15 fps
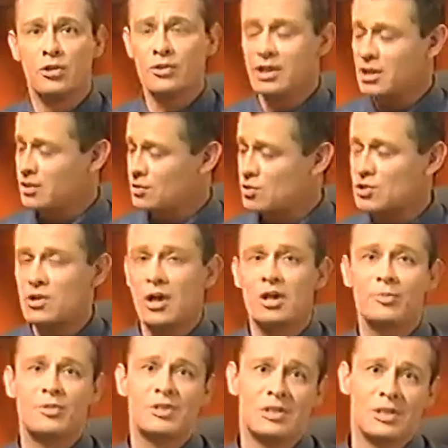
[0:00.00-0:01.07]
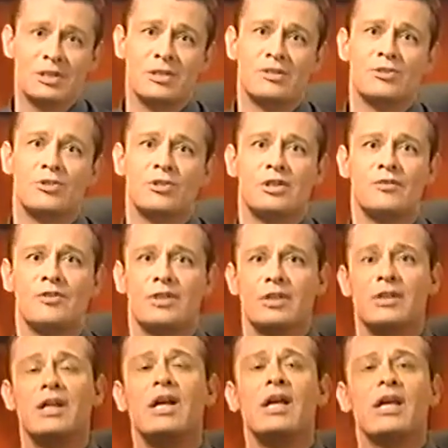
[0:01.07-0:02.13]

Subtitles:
locate your Startup Assistance Certificate